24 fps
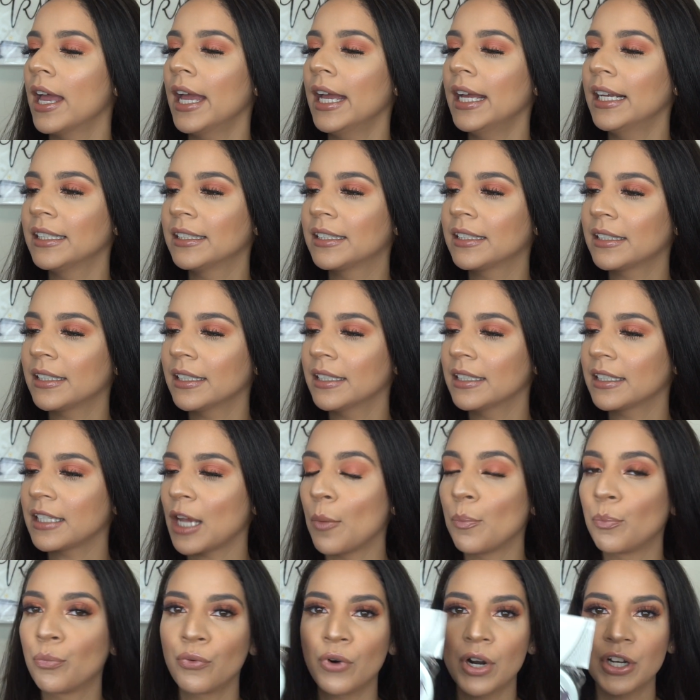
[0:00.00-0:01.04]

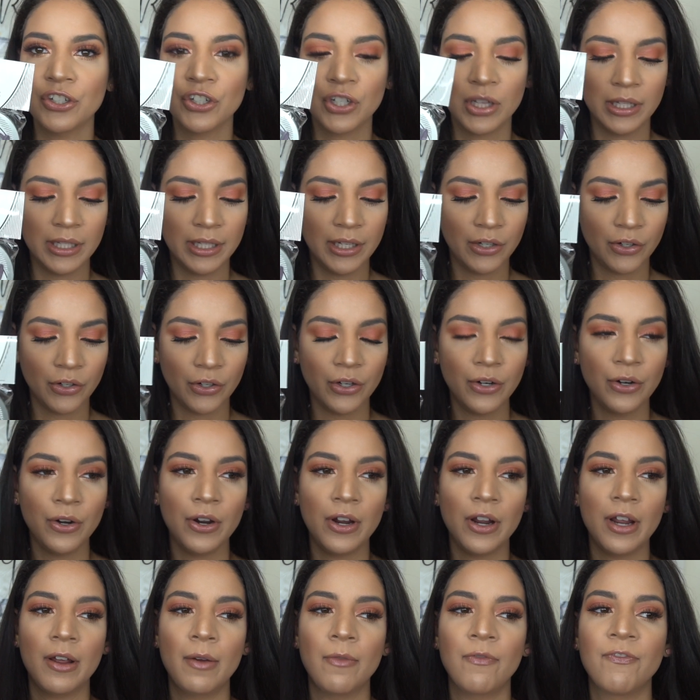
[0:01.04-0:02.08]
Instant Brush Cleaner
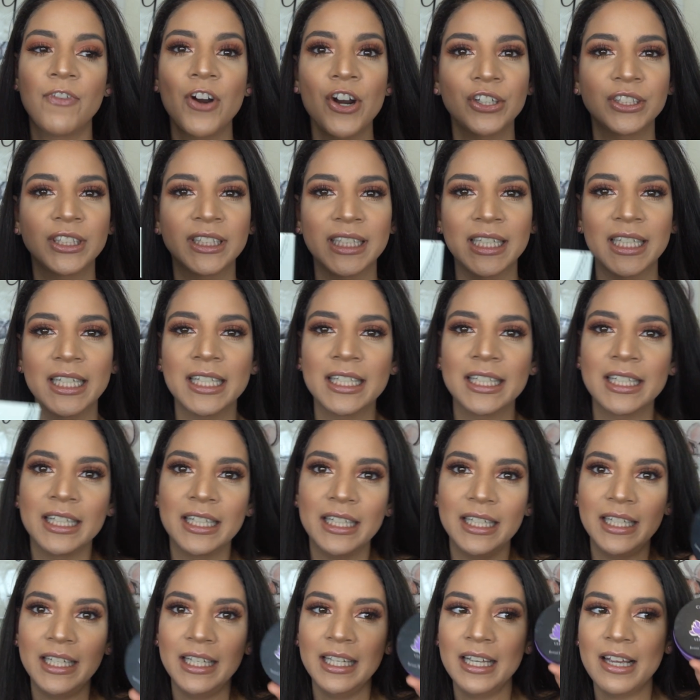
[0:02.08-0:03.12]
versus
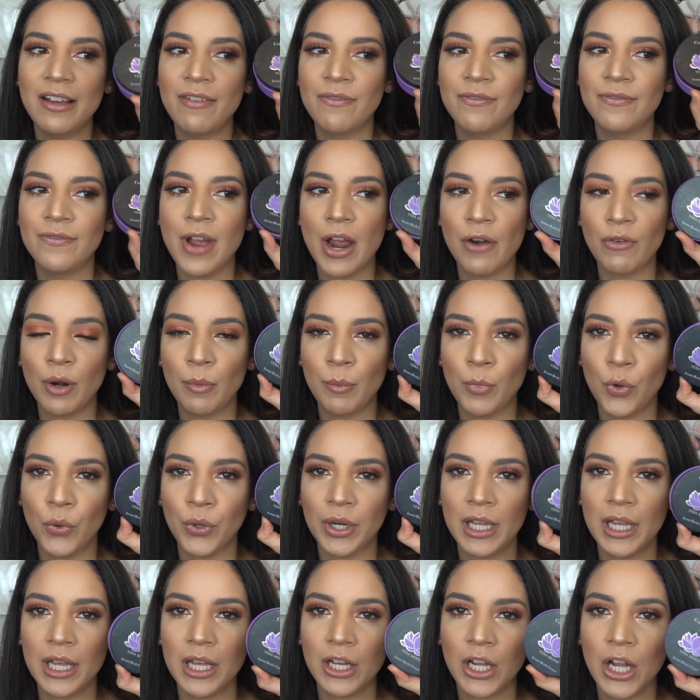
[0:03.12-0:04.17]
the Vera
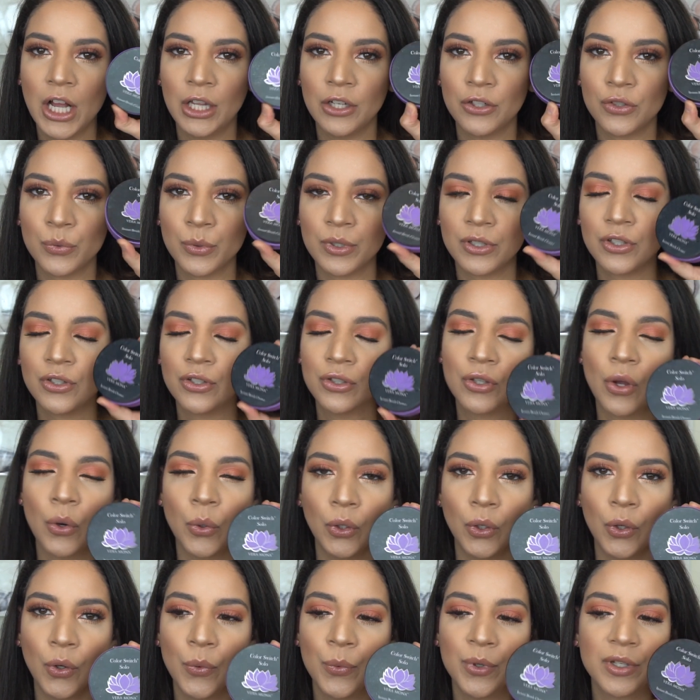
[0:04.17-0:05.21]
Mona Color Switch
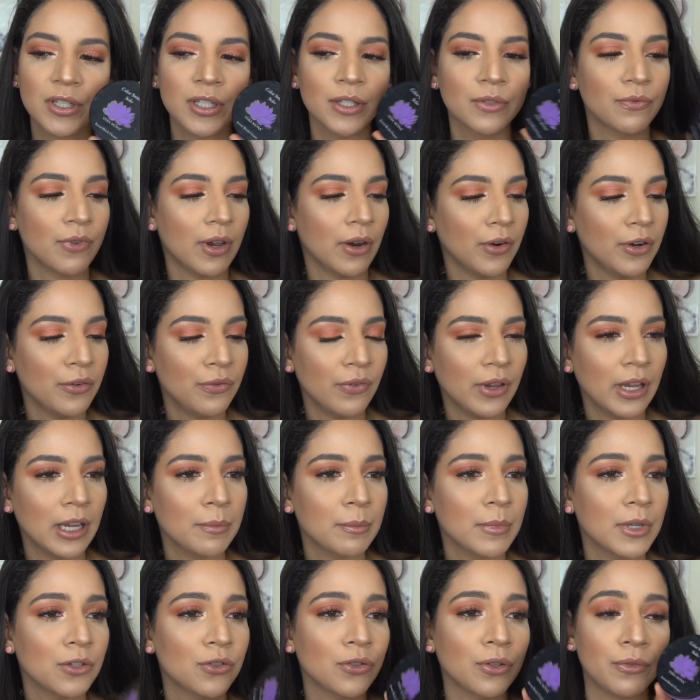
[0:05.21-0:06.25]
Solo, which is very
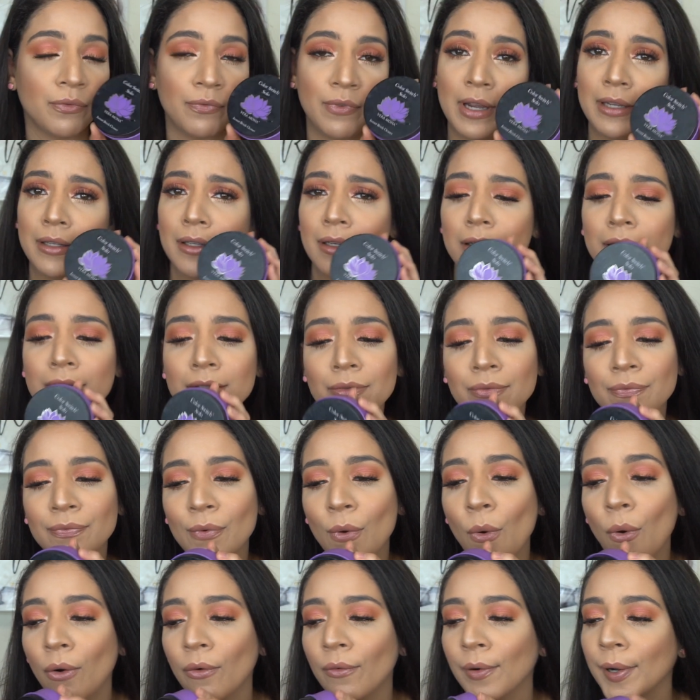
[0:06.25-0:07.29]
famous. You can find it at
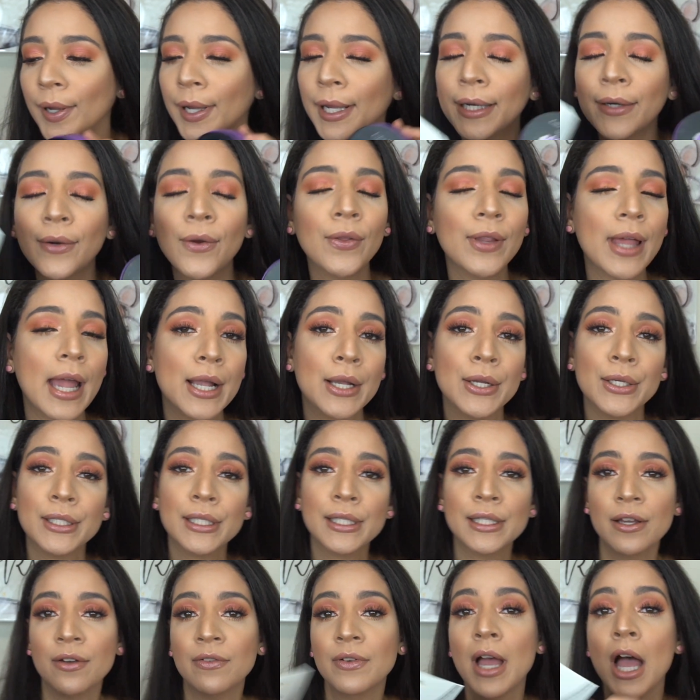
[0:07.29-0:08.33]
Sephora and all that good
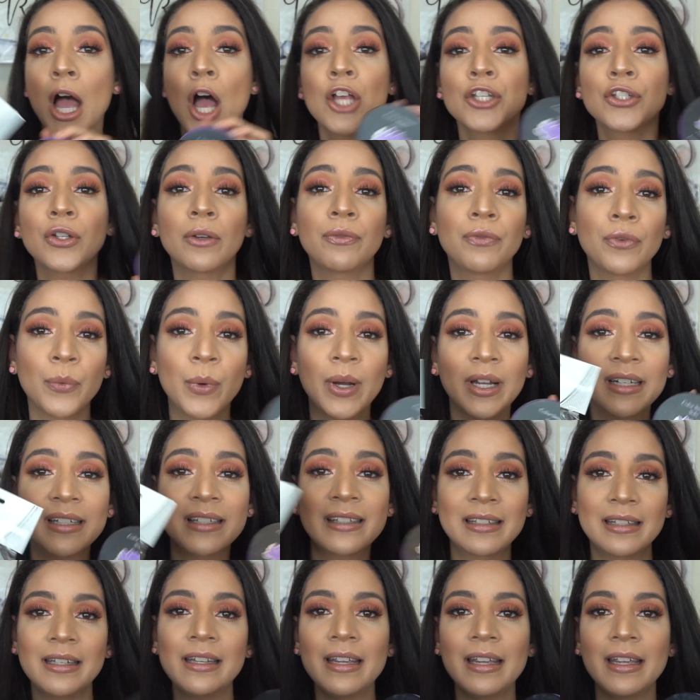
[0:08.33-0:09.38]
stuff. So if you want to
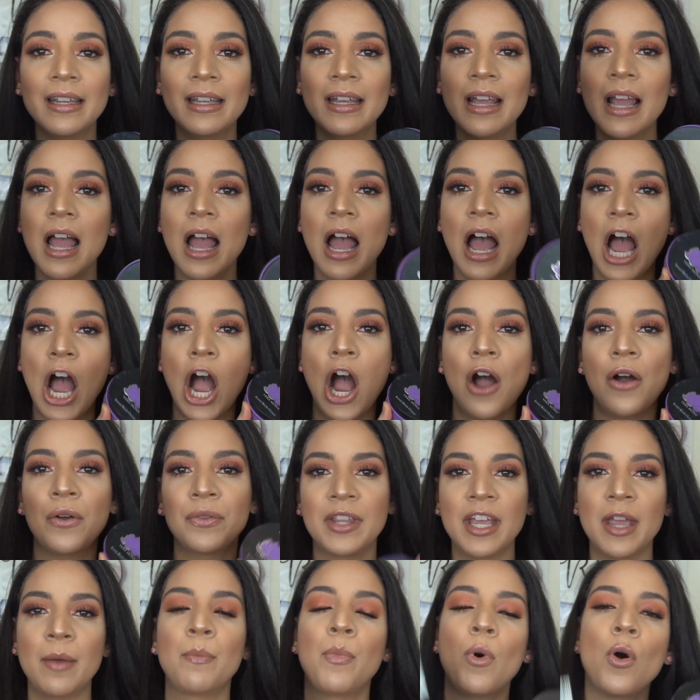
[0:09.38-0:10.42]
see how
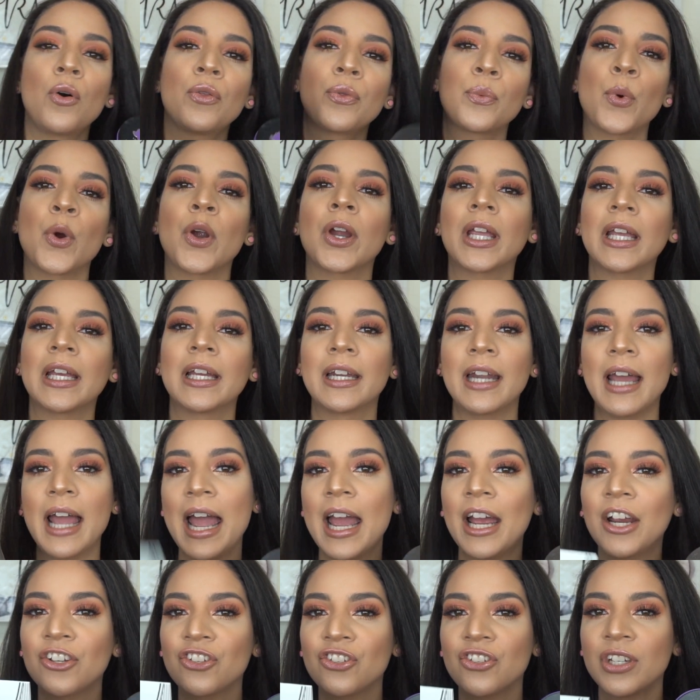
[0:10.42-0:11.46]
they both work in
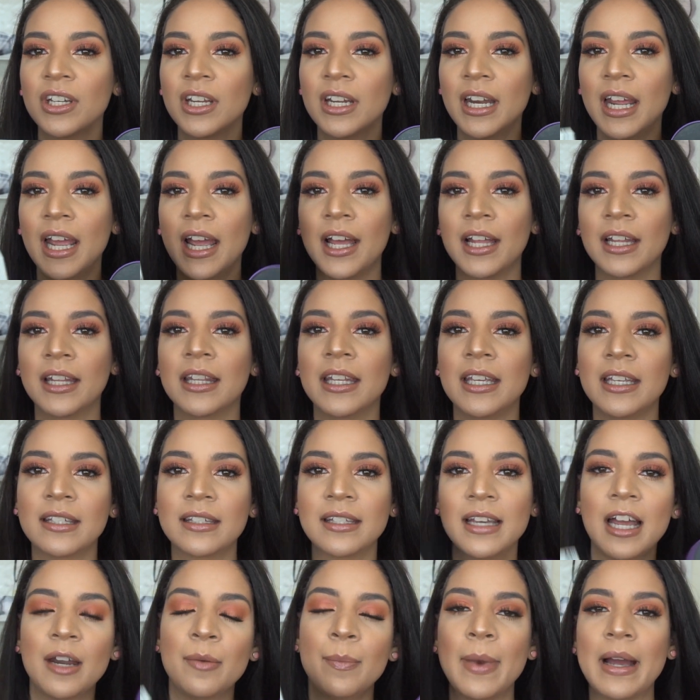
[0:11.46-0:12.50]
action and the
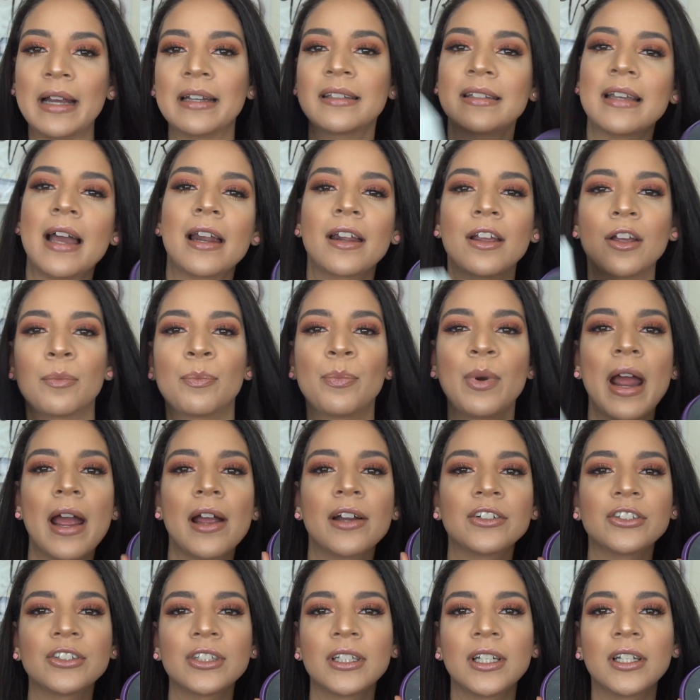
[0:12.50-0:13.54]
side-by-side
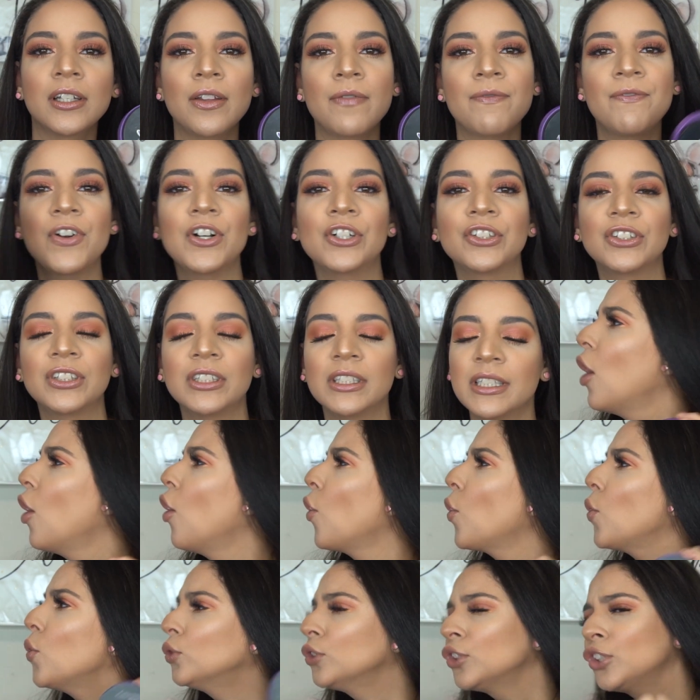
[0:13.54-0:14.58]
comparison and the versus,
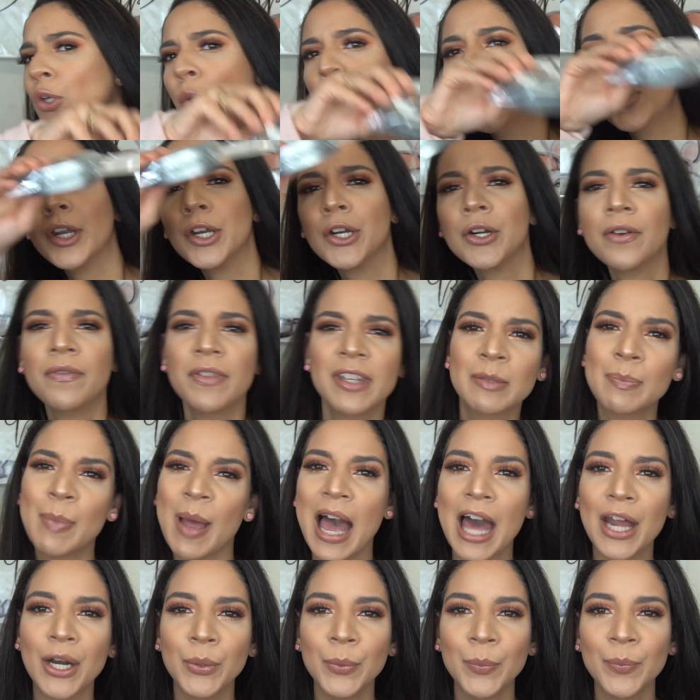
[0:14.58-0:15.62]
who's the winner of this
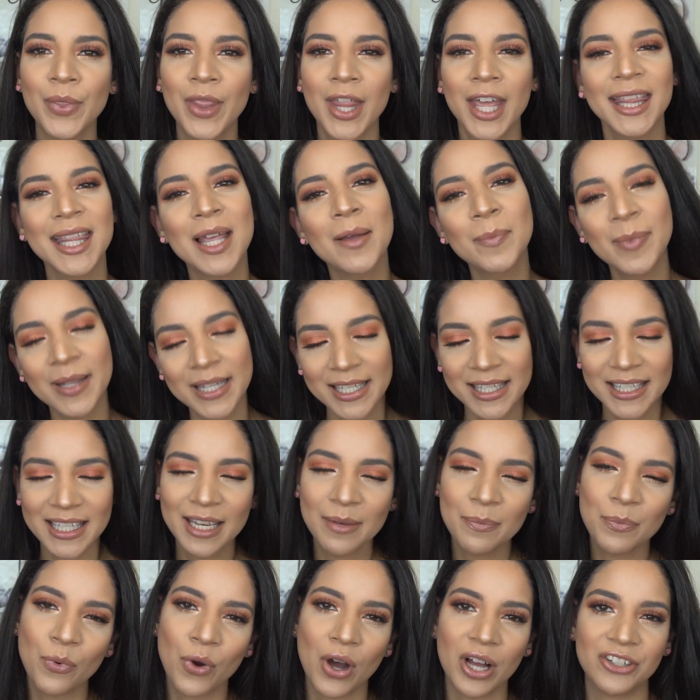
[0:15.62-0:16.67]
battle, then please
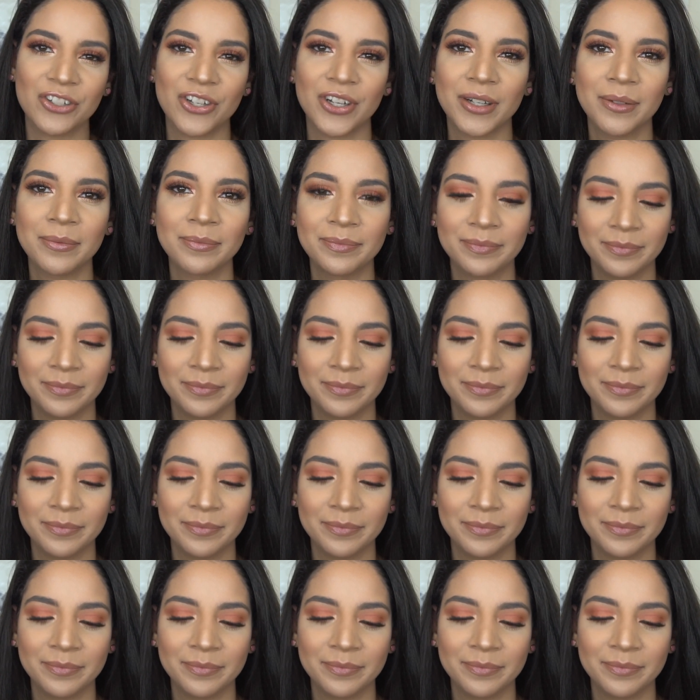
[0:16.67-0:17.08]
keep watching.